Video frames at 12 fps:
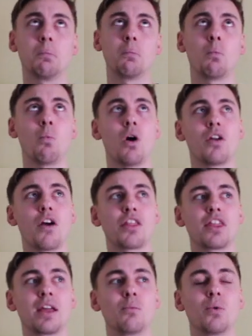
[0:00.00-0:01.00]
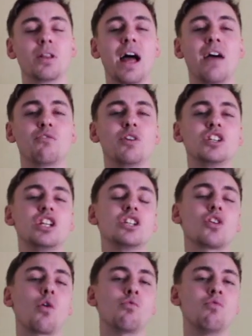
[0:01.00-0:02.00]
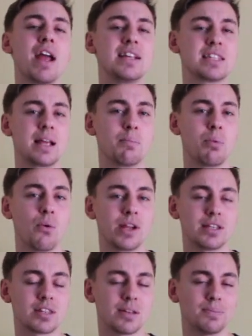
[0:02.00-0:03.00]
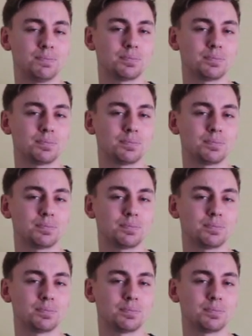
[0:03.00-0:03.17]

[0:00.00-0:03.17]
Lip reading: one I think we'll have, which is Racing Point.